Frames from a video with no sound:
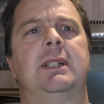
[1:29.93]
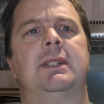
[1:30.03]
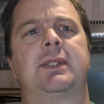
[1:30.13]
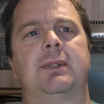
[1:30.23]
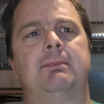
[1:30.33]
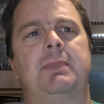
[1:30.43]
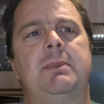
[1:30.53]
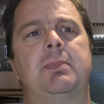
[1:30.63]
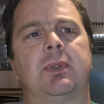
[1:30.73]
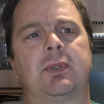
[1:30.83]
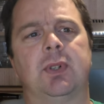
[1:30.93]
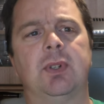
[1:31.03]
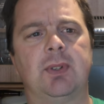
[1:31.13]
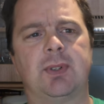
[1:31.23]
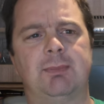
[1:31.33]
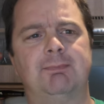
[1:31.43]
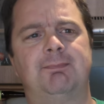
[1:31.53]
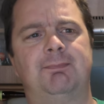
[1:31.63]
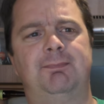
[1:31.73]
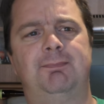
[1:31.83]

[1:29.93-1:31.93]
Some people call them